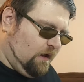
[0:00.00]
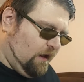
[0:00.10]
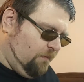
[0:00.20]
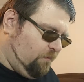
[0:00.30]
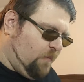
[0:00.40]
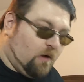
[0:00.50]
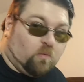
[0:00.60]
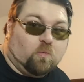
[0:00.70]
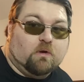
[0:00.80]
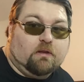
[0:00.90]
I
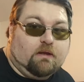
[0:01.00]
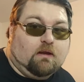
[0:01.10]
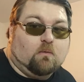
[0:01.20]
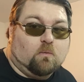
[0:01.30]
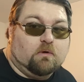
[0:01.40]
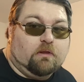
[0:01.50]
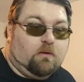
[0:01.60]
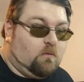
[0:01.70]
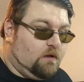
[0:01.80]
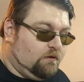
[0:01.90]
really, really
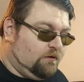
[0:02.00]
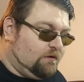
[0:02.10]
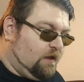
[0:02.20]
want to